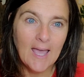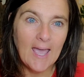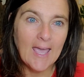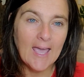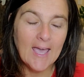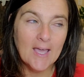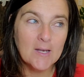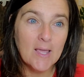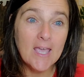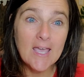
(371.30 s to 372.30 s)

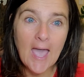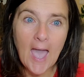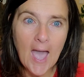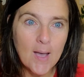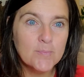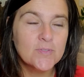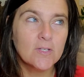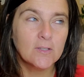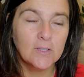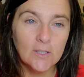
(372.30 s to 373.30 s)
And it
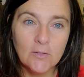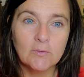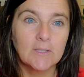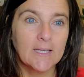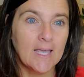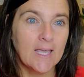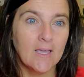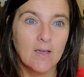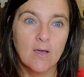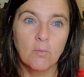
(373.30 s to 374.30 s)

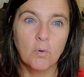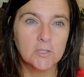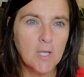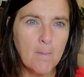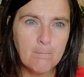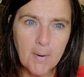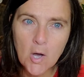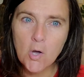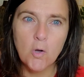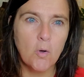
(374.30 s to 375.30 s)
absolutely was
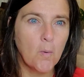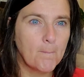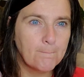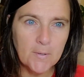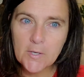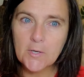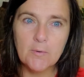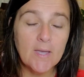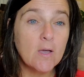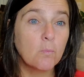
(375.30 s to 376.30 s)
boom,
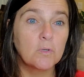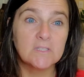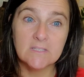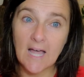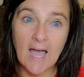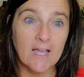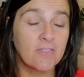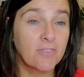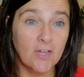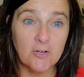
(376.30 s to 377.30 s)
boom. It was like
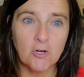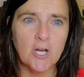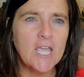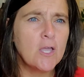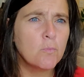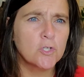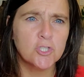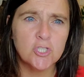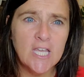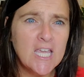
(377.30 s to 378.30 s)
thunder. He
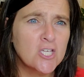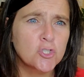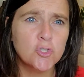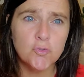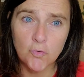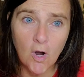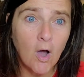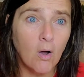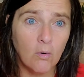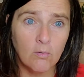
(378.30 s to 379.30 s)
was he is
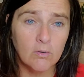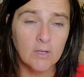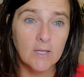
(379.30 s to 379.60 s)
strong.